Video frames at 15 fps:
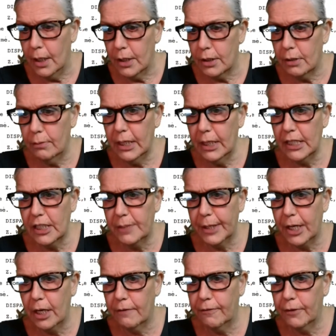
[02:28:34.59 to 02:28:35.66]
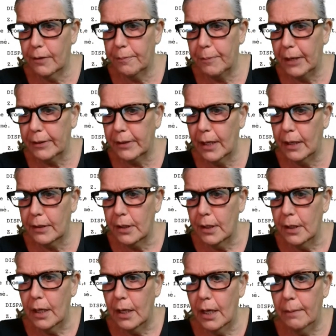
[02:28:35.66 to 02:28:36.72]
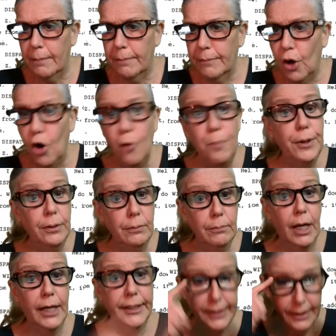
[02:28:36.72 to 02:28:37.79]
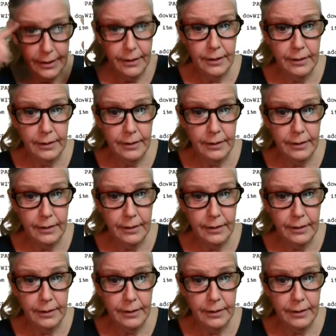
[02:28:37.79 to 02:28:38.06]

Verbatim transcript: So one has to be careful about that. Um, Open minded,